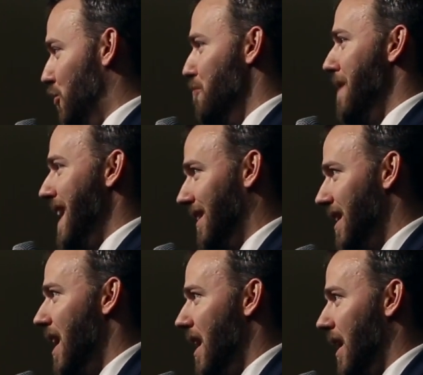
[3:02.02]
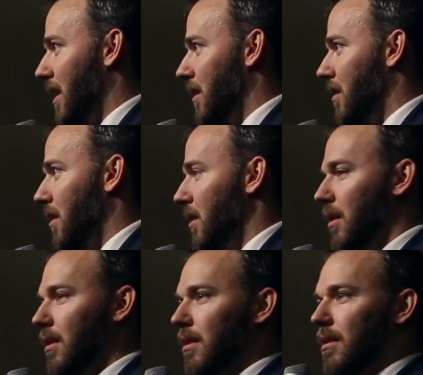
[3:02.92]
to mankind
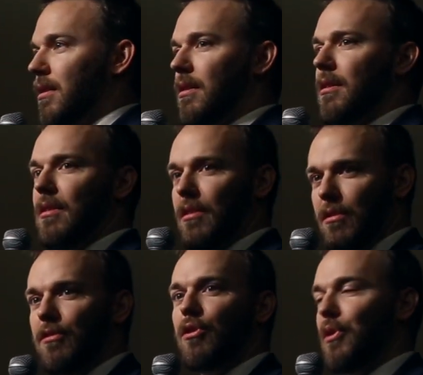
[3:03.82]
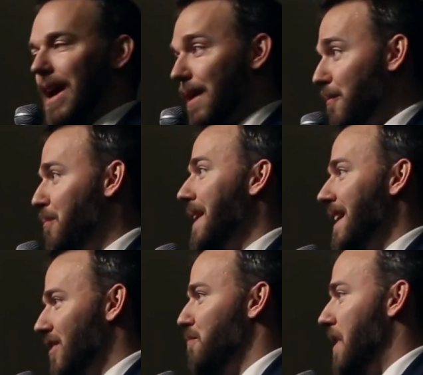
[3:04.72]
to be
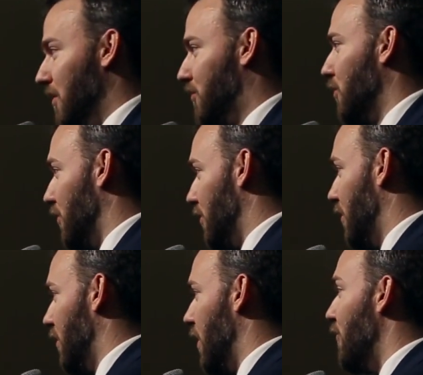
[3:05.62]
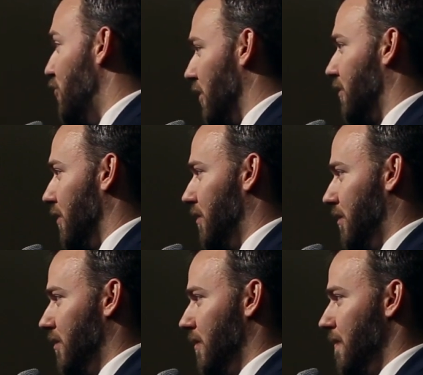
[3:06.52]
his minister of
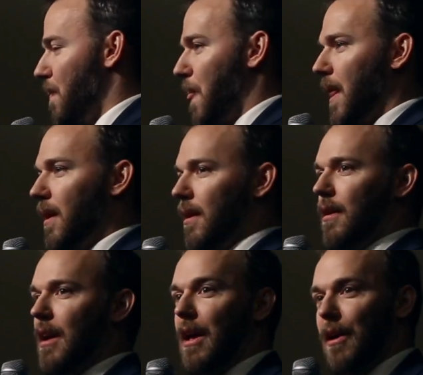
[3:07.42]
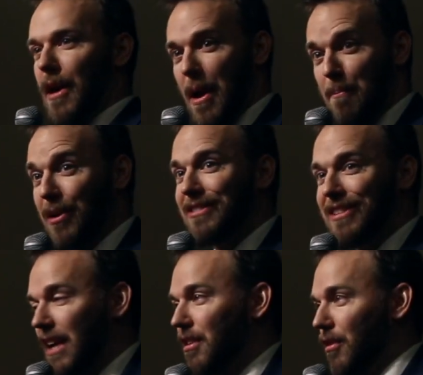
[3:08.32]
justice,
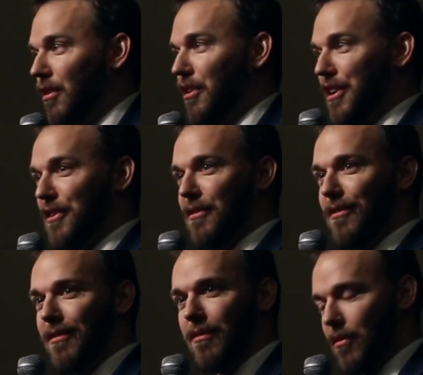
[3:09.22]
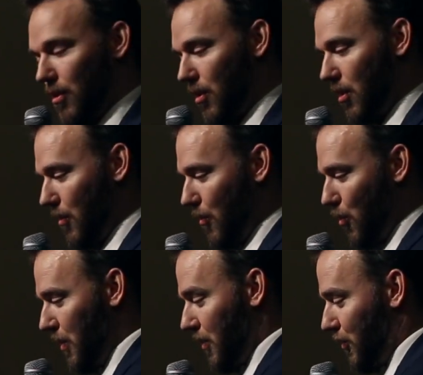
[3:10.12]
particularly
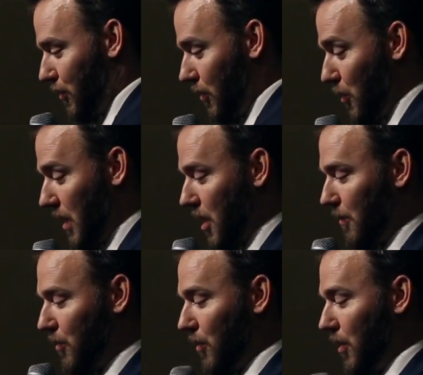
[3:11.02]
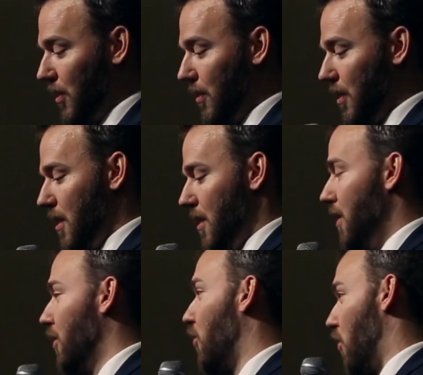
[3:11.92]
with, when it comes to the
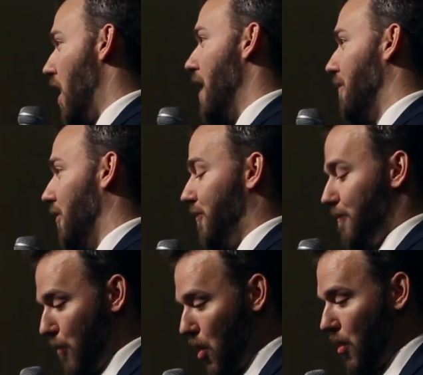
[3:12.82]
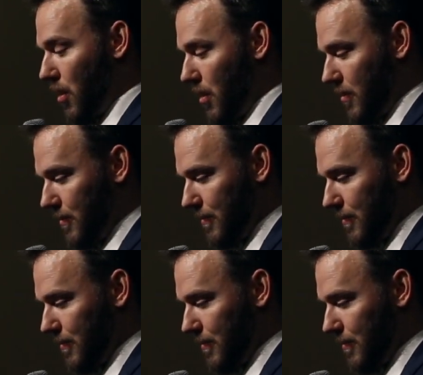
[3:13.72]
crime of murder.